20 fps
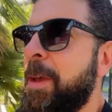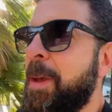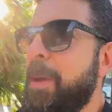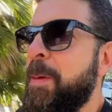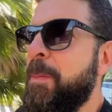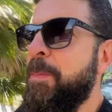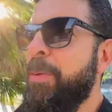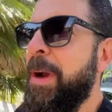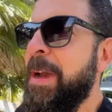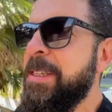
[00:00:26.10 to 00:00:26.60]

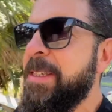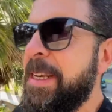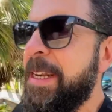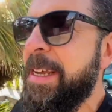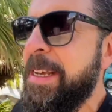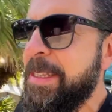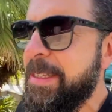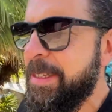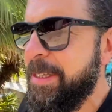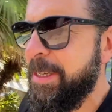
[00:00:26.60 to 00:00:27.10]

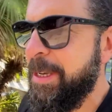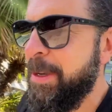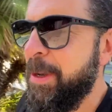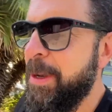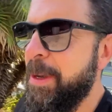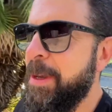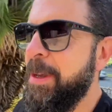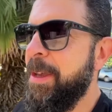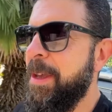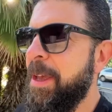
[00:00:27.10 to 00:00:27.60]
President
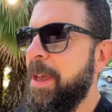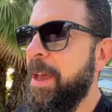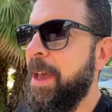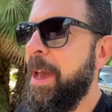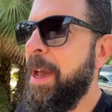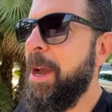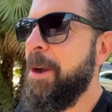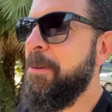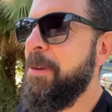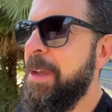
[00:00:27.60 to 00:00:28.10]

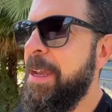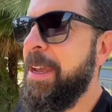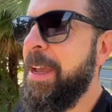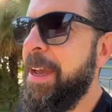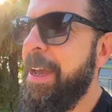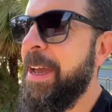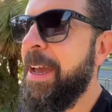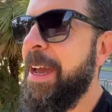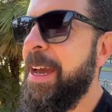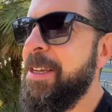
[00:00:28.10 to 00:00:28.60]
Harry
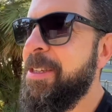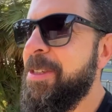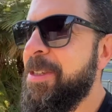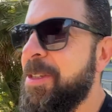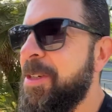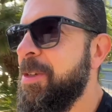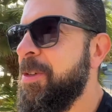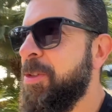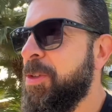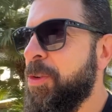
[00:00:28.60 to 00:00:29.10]

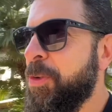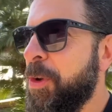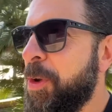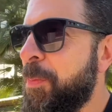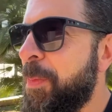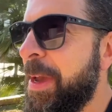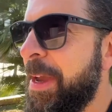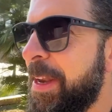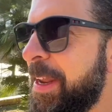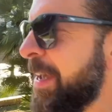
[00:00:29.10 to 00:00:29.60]
S.
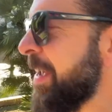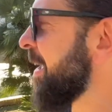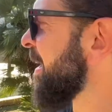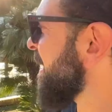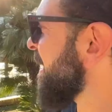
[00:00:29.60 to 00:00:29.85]
Truman in